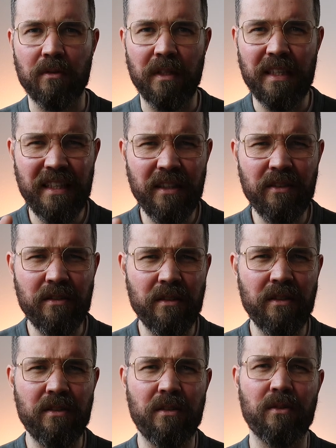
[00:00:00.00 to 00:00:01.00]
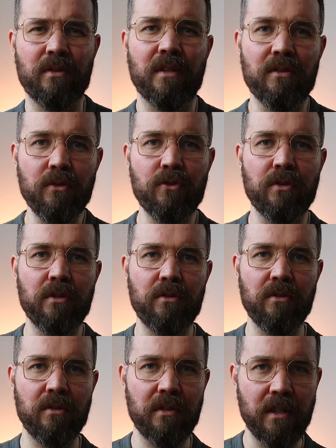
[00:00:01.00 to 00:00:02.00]
like years and years ago, I was like, dude, you need to
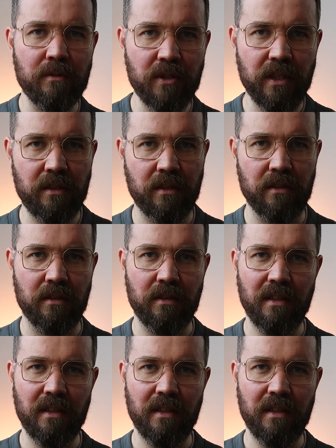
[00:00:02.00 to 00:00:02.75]
do a denim jacket.